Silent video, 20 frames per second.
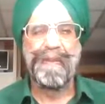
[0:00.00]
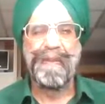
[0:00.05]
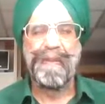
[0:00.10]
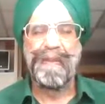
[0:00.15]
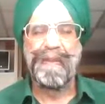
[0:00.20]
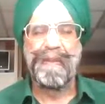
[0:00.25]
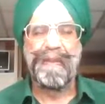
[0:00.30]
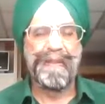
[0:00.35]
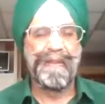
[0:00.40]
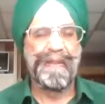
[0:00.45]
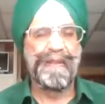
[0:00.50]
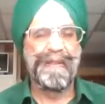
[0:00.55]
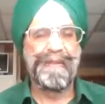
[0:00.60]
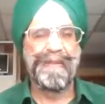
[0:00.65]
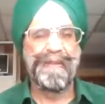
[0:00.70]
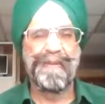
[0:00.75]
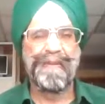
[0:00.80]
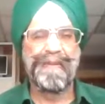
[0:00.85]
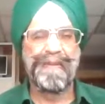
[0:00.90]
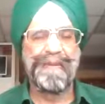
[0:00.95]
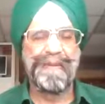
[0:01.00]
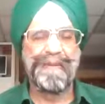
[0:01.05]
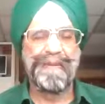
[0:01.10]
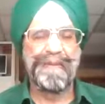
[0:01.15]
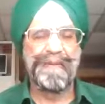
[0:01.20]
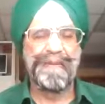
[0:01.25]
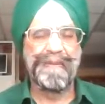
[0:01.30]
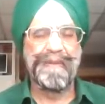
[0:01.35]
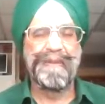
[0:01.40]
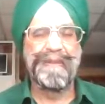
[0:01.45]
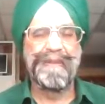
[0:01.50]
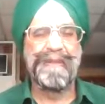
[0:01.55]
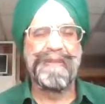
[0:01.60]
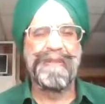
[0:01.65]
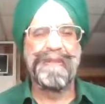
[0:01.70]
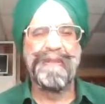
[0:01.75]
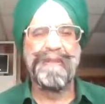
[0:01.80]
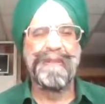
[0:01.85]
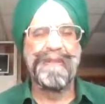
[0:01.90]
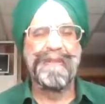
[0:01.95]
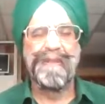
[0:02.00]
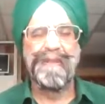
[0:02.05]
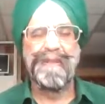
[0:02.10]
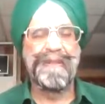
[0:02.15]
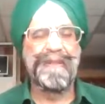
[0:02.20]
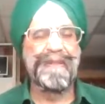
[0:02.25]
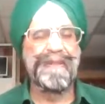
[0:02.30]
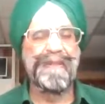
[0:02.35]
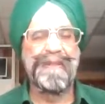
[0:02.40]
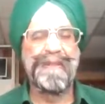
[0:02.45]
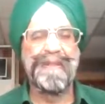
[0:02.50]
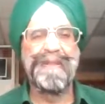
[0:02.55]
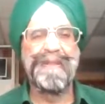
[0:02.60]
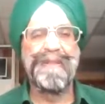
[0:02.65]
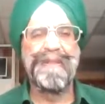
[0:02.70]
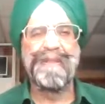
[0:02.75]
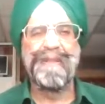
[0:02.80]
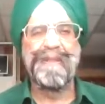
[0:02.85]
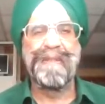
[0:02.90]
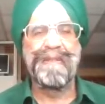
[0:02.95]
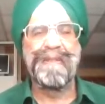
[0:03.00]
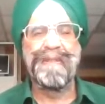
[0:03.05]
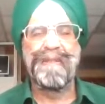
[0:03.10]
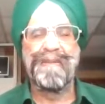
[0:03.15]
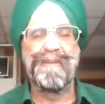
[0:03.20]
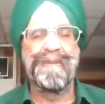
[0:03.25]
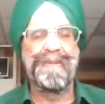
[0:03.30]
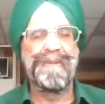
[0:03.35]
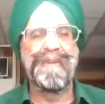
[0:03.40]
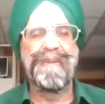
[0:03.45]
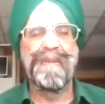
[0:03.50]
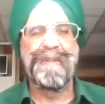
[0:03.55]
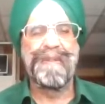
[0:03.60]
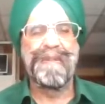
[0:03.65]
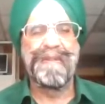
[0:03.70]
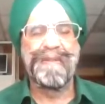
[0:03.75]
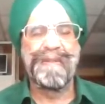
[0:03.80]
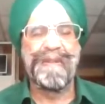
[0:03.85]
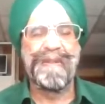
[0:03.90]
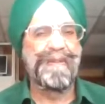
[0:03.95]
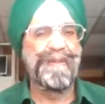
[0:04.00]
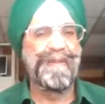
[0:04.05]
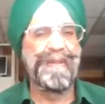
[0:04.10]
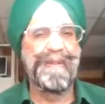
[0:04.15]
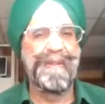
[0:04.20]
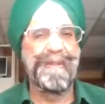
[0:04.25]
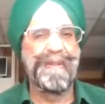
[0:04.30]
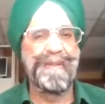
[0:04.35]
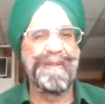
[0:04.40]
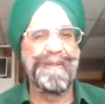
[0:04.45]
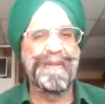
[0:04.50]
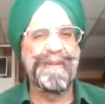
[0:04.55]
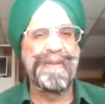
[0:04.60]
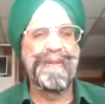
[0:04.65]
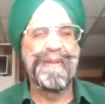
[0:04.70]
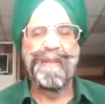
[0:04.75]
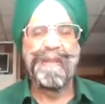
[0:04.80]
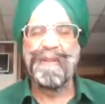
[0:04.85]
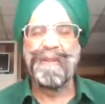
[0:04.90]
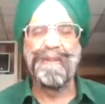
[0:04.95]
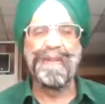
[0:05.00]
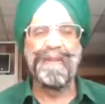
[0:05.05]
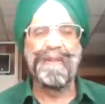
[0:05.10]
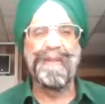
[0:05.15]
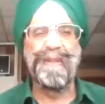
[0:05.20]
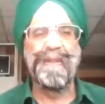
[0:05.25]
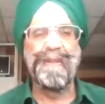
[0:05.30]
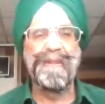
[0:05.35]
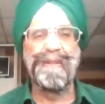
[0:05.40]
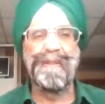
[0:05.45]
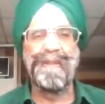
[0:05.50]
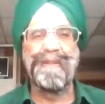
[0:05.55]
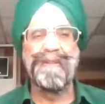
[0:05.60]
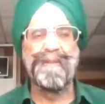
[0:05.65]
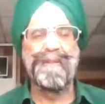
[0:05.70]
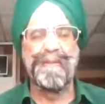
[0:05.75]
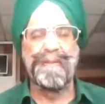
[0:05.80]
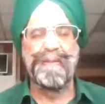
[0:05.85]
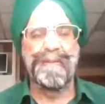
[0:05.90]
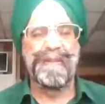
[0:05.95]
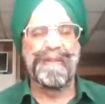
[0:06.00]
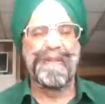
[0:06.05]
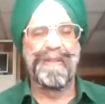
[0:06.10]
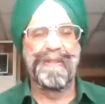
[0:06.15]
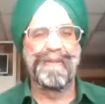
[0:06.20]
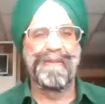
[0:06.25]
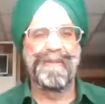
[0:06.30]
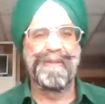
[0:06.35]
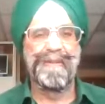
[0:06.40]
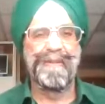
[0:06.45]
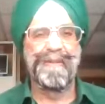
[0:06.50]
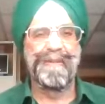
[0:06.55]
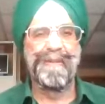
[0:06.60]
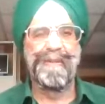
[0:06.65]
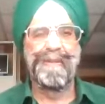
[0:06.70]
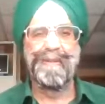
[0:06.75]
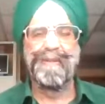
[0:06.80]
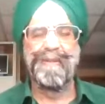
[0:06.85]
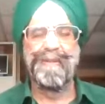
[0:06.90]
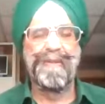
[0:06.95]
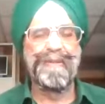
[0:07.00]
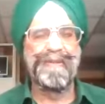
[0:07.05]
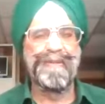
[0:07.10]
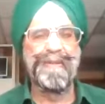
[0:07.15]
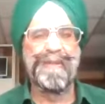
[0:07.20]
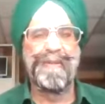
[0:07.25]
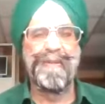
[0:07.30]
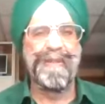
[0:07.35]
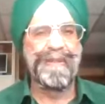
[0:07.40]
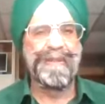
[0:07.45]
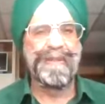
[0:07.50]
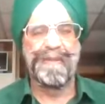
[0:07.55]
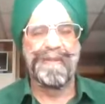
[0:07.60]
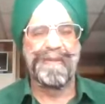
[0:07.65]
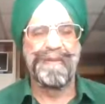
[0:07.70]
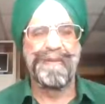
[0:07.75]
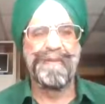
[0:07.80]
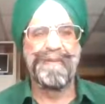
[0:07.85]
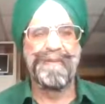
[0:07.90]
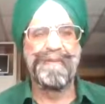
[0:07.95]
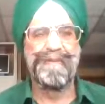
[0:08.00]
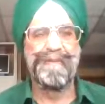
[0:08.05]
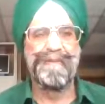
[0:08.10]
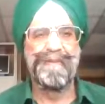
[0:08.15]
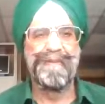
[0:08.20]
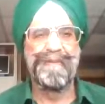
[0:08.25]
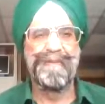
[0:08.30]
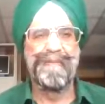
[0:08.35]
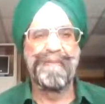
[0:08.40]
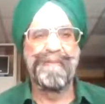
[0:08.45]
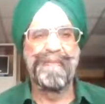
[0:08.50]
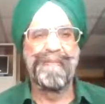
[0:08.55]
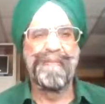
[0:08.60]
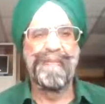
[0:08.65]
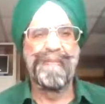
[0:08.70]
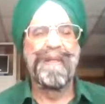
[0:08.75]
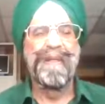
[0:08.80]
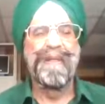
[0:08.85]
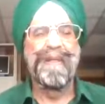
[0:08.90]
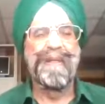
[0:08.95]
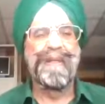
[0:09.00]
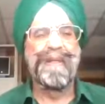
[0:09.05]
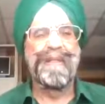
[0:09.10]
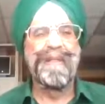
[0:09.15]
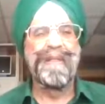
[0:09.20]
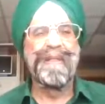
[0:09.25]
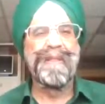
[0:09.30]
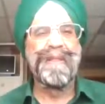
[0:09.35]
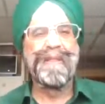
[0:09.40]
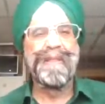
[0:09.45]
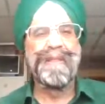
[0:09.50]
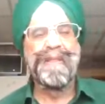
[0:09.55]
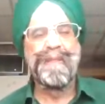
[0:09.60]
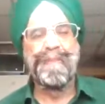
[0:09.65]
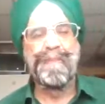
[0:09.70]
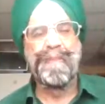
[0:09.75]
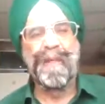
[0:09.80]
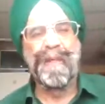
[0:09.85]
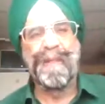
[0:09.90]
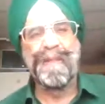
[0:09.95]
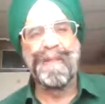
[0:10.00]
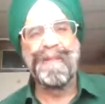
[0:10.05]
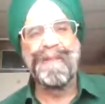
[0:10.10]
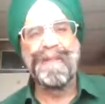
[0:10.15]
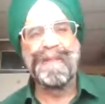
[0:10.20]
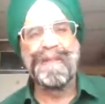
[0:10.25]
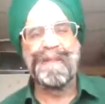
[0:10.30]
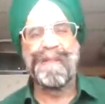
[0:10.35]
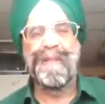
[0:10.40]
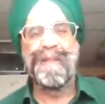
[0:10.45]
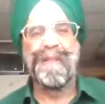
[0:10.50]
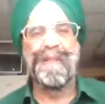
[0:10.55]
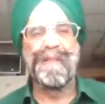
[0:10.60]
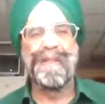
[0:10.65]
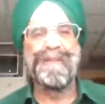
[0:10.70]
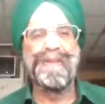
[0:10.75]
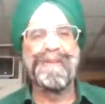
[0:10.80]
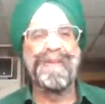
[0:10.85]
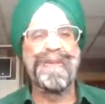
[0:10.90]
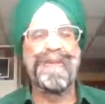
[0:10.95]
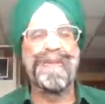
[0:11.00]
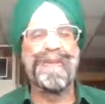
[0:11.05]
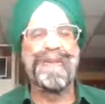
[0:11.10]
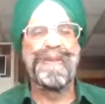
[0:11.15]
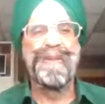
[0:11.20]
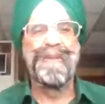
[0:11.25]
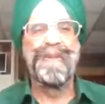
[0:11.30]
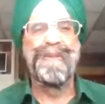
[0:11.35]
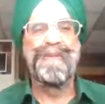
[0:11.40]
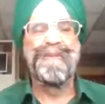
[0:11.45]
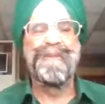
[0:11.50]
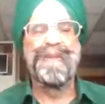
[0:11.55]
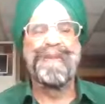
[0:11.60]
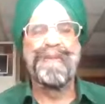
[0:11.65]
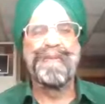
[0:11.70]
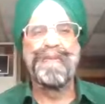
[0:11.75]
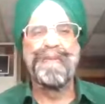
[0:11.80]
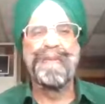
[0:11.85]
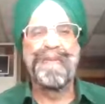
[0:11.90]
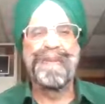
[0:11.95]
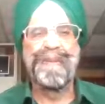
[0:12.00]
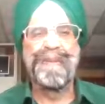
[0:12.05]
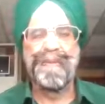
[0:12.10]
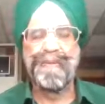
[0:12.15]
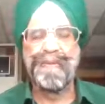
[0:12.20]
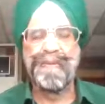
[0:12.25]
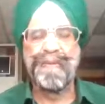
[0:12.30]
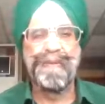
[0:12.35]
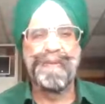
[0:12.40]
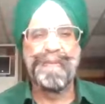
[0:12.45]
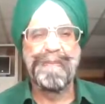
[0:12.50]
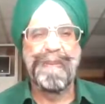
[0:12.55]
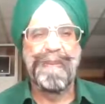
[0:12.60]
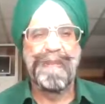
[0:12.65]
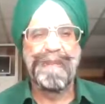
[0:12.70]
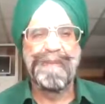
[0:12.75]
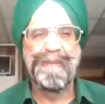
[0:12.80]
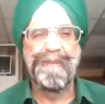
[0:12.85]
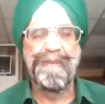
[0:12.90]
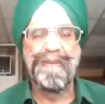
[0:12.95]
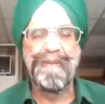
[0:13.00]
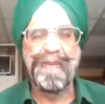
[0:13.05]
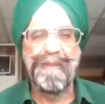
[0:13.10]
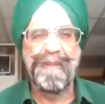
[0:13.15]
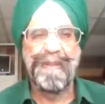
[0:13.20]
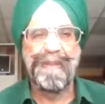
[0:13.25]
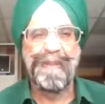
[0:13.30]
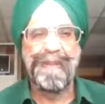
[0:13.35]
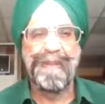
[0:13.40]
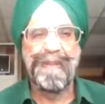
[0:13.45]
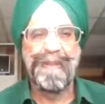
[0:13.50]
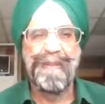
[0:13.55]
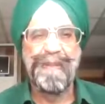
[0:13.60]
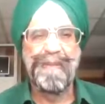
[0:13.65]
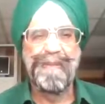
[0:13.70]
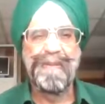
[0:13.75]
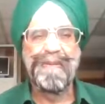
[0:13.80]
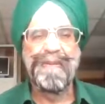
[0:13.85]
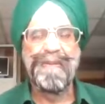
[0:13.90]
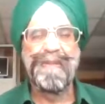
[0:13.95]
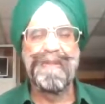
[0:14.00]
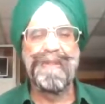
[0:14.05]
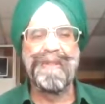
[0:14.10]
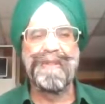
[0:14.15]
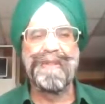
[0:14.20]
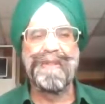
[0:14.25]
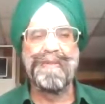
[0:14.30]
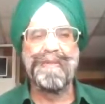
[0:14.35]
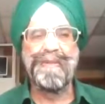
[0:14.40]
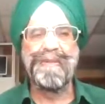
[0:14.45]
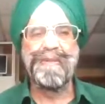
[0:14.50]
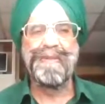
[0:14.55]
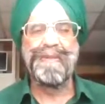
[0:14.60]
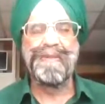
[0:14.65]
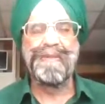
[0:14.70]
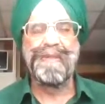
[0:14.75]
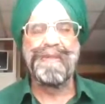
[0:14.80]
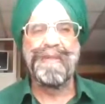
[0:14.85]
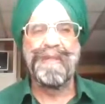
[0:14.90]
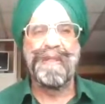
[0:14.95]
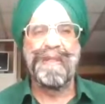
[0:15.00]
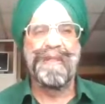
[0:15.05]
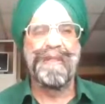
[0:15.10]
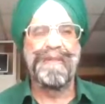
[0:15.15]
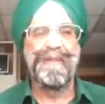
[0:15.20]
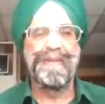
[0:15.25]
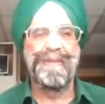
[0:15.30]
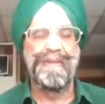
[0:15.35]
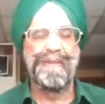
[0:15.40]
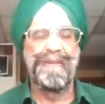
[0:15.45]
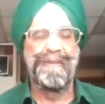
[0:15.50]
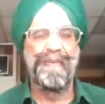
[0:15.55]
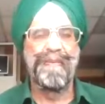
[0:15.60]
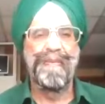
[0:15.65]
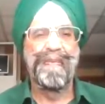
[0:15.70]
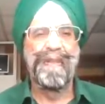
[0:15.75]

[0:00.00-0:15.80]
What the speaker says: And as I've just said, the reason is that Guru Nanak traveled a lot, and Guru Nanak knew so many languages. So was Guru Arjan. Again, the Bhagats also hail from different parts of India. So their composition also